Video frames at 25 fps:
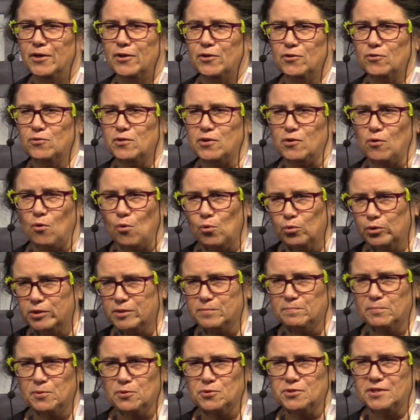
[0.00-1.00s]
you're the
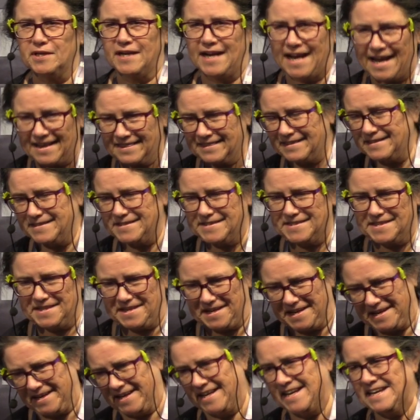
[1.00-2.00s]
oldest person at this
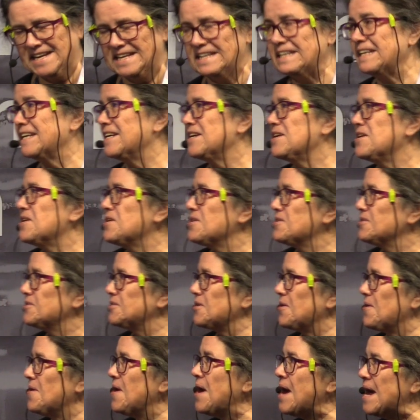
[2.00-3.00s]
thing."
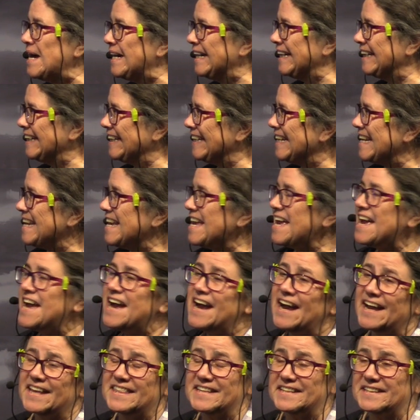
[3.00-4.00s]
So
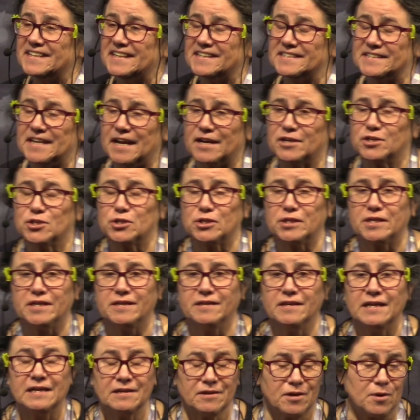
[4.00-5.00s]
I think that's
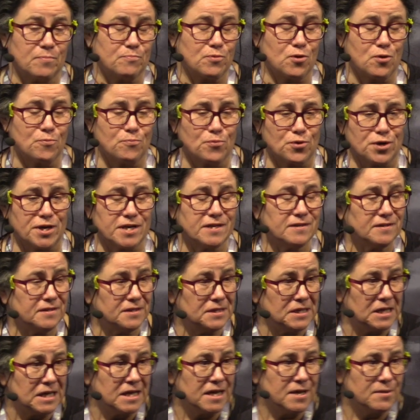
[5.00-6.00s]
actually appropriate
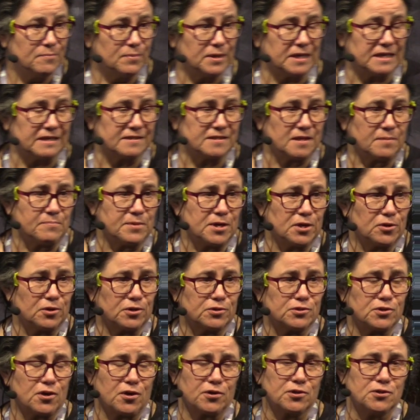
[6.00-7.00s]
because I'm here
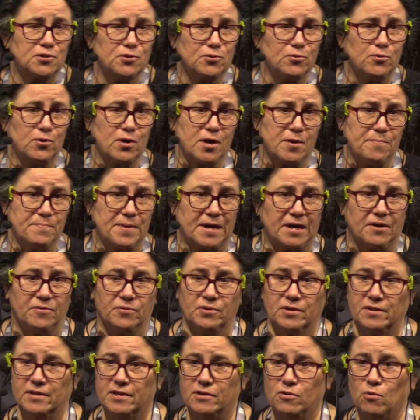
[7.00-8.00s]
to talk to you
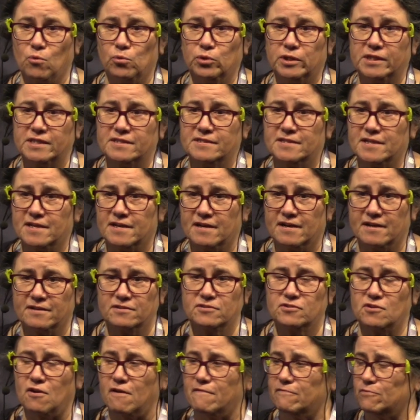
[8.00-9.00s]
about the oldest DNS
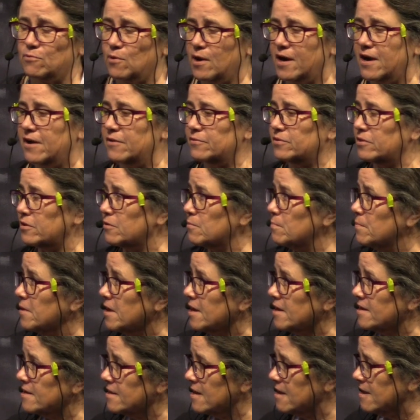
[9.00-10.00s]
software out there
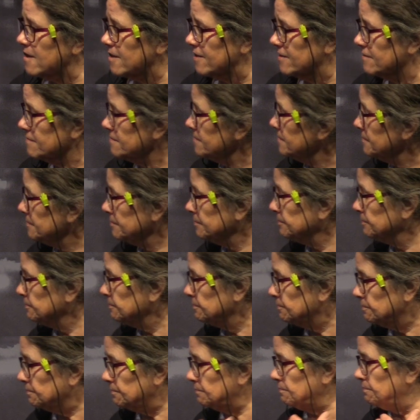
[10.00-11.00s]
by 9.
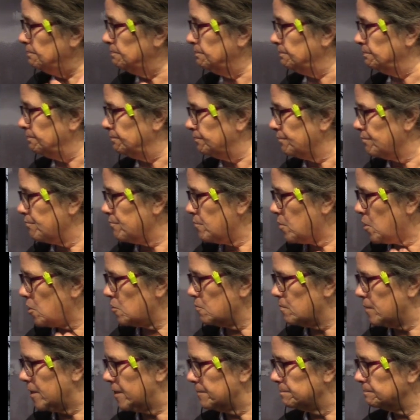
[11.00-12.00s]

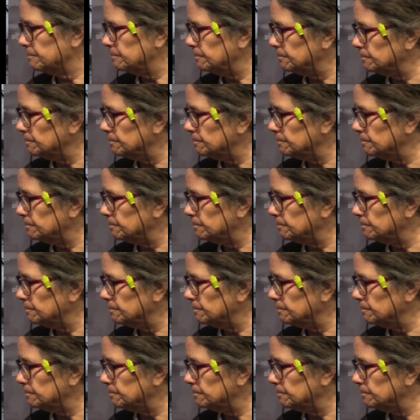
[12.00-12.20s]
Pardon me.